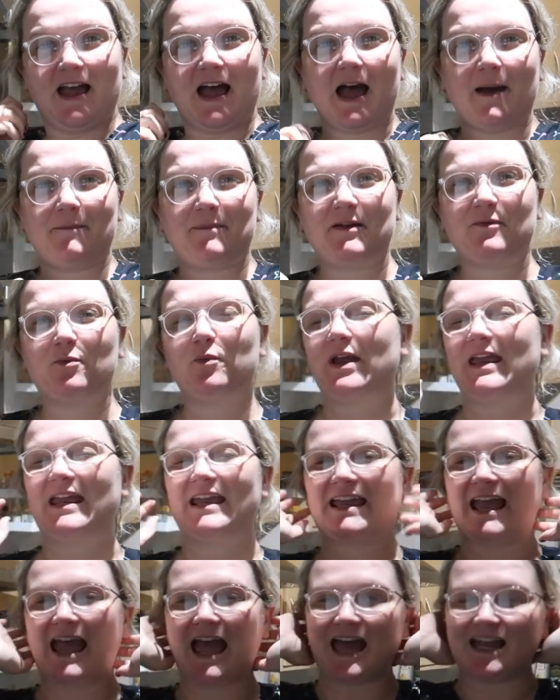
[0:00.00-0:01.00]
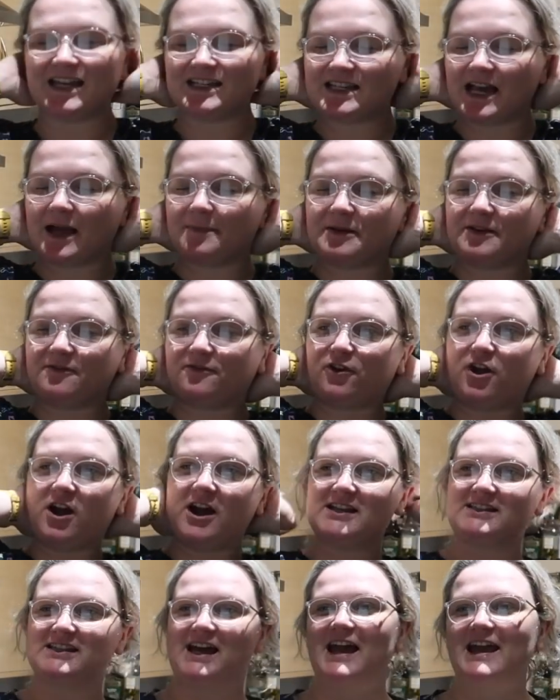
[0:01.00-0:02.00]
Happy weekend, happy
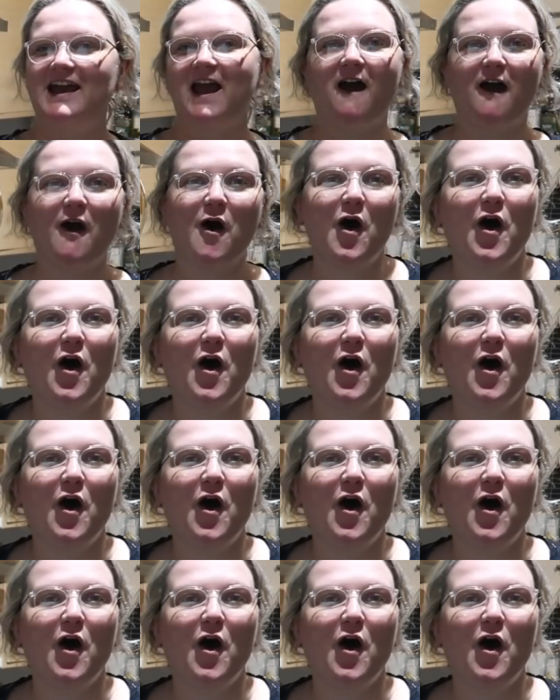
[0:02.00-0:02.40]
Friday.